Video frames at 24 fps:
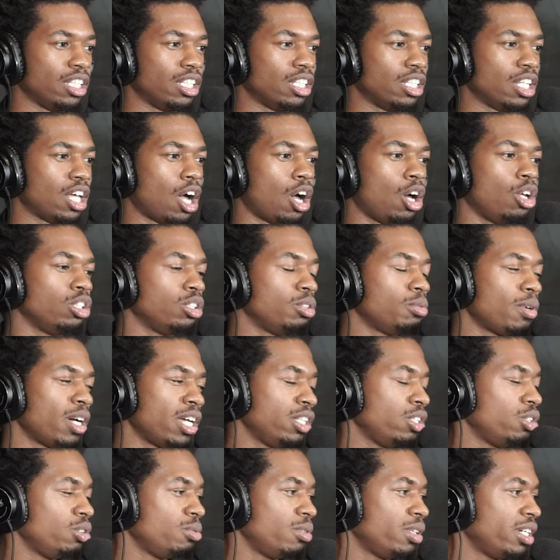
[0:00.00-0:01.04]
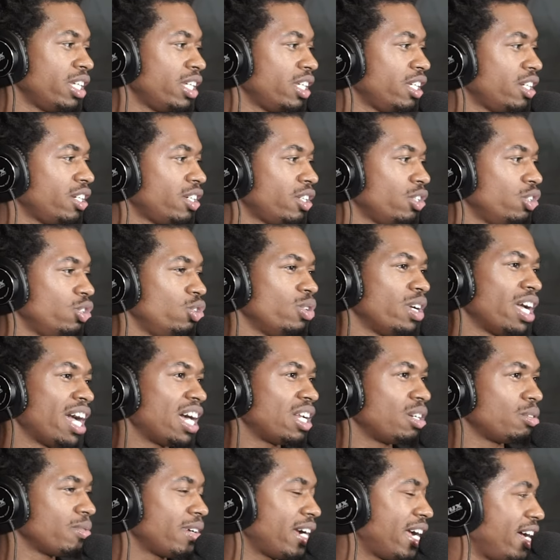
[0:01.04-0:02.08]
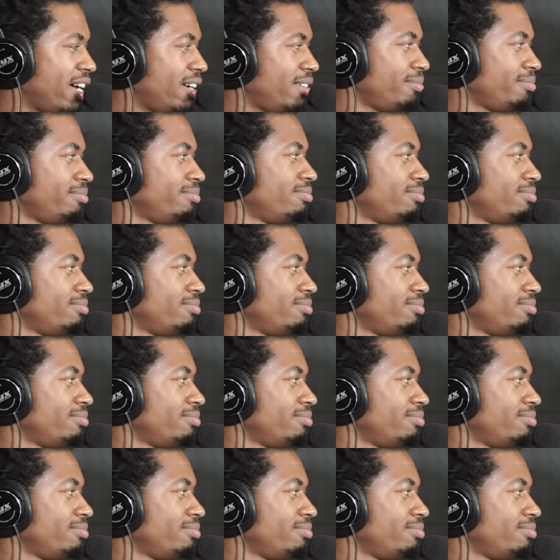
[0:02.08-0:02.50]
the only way you in here, you gotta rap.